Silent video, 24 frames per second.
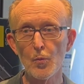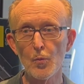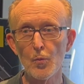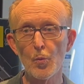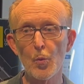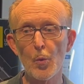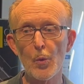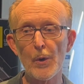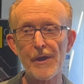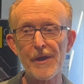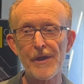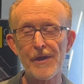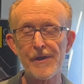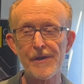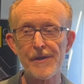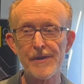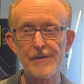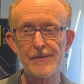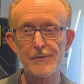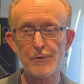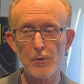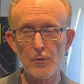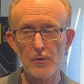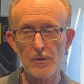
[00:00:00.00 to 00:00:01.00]

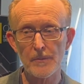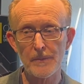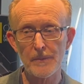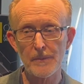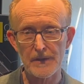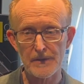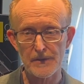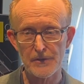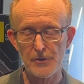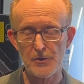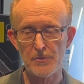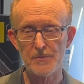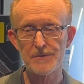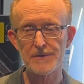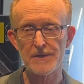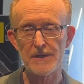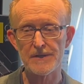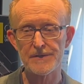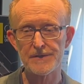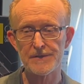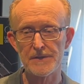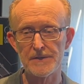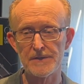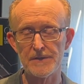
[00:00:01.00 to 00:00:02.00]
We talk about
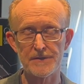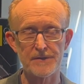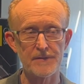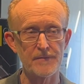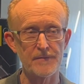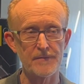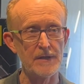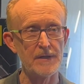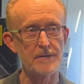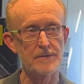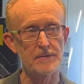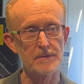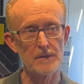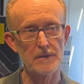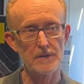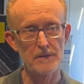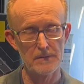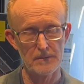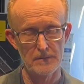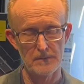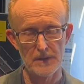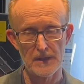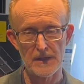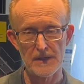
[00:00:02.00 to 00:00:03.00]
CubeSats in this event
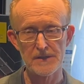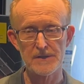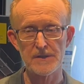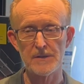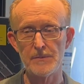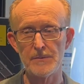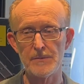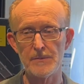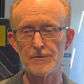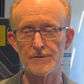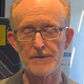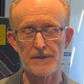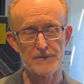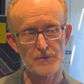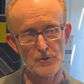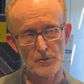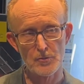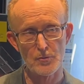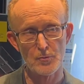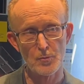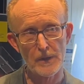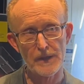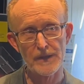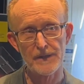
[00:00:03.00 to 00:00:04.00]
largely because that's a
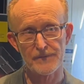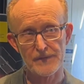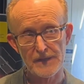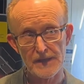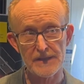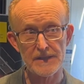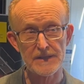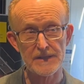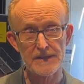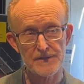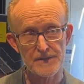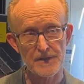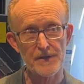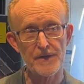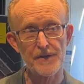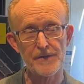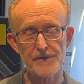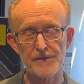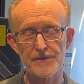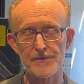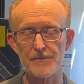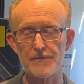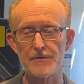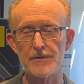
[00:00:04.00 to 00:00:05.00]
good way of getting into the
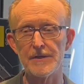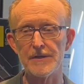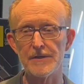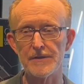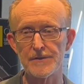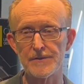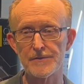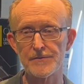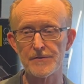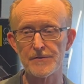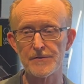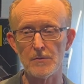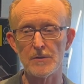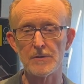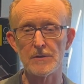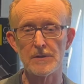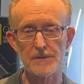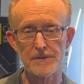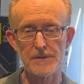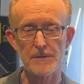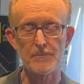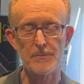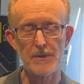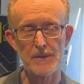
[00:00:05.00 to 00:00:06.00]
industry and so on,
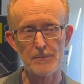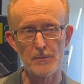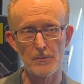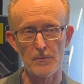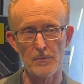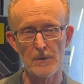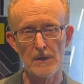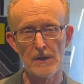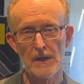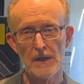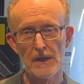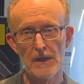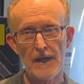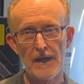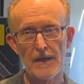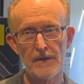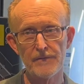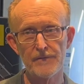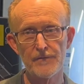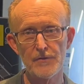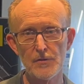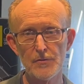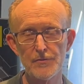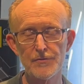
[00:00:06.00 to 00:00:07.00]
and some people
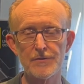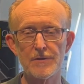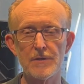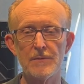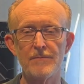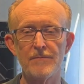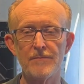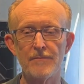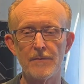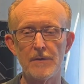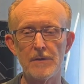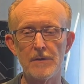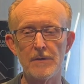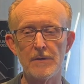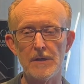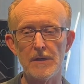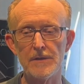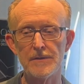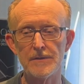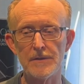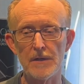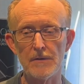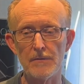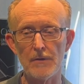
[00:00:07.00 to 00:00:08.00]
have used them
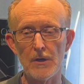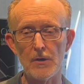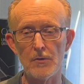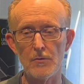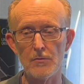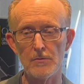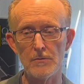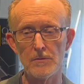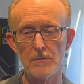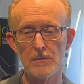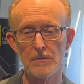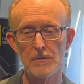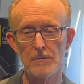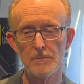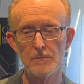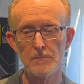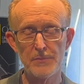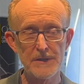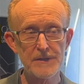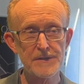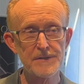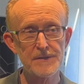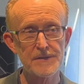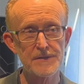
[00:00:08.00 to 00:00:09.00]
in their own
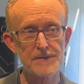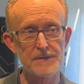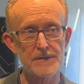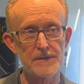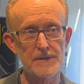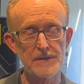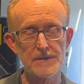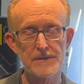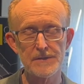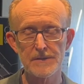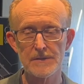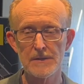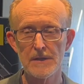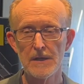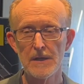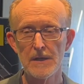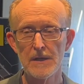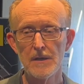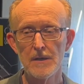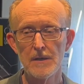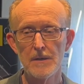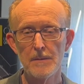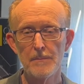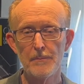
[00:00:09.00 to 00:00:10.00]
businesses,
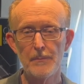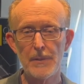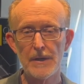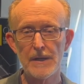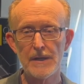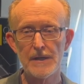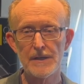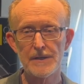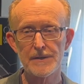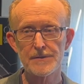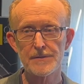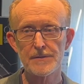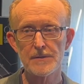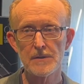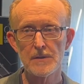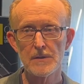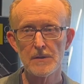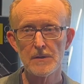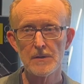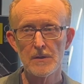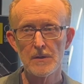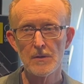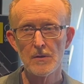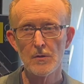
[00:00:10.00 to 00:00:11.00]
but
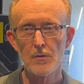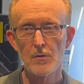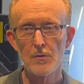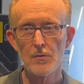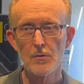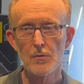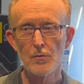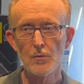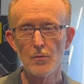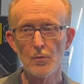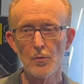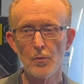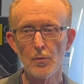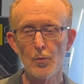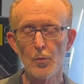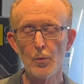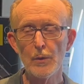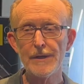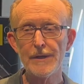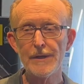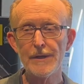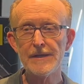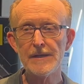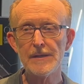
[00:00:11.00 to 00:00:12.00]

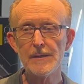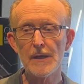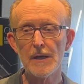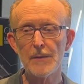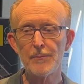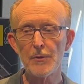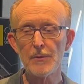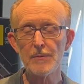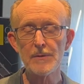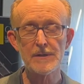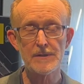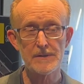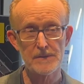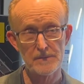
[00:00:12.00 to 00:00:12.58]
we are probably